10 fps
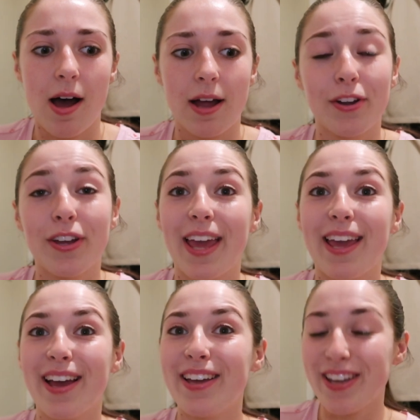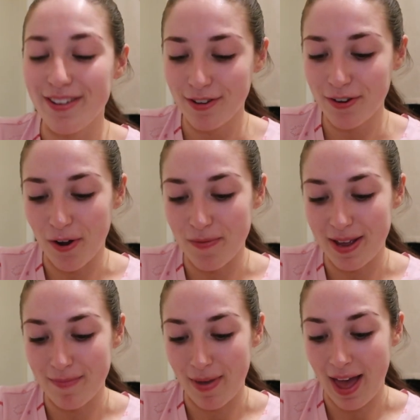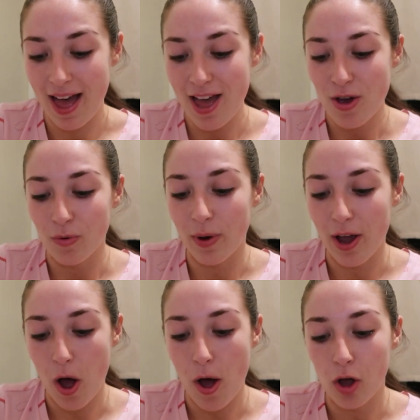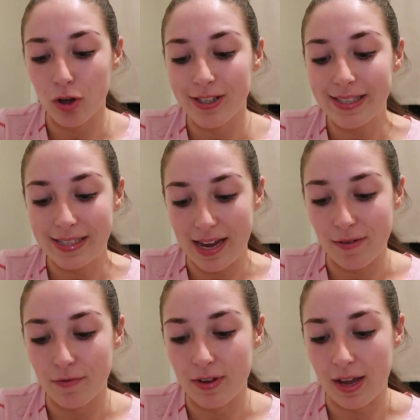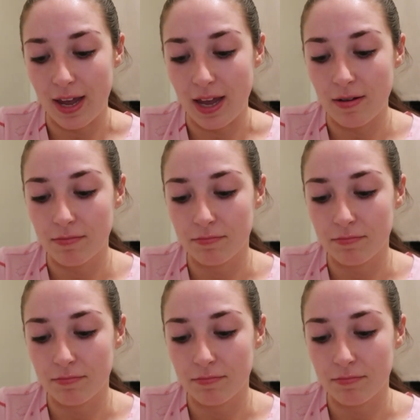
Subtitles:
And like, if you know me and Mia, we are safety